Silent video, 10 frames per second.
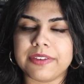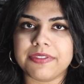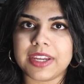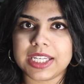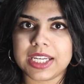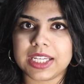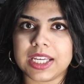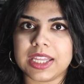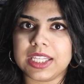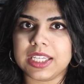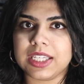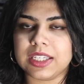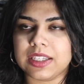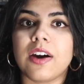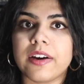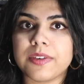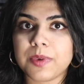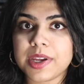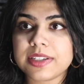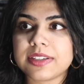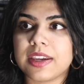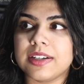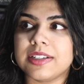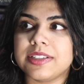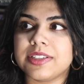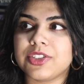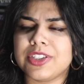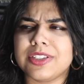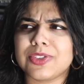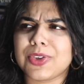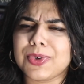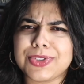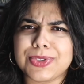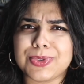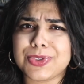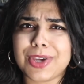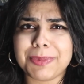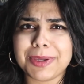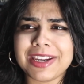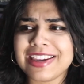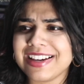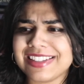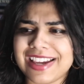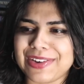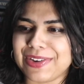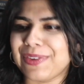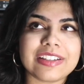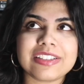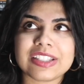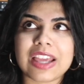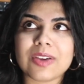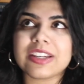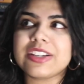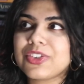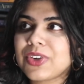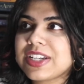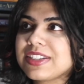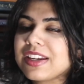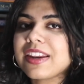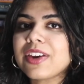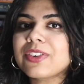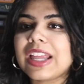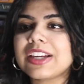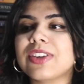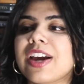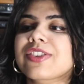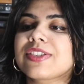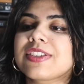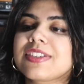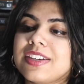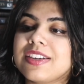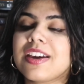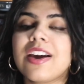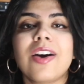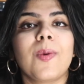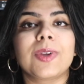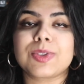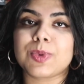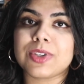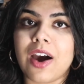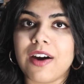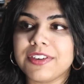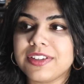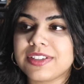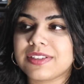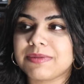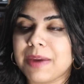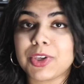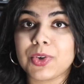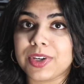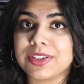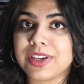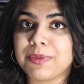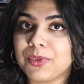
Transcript: invading the convent and she's going to stop them, I guess. I don't know. It sounds interesting and I'd like to actually see what this one offers. I'm curious, I